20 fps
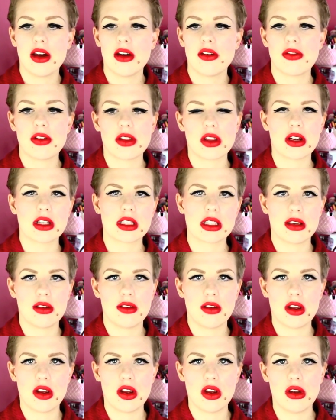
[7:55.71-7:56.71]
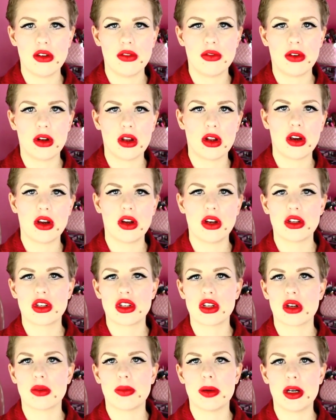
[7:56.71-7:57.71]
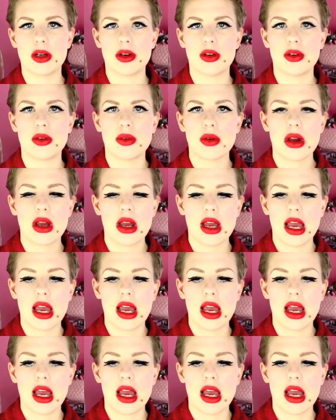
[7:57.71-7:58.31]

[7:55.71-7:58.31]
for those of you who follow Sugar Pill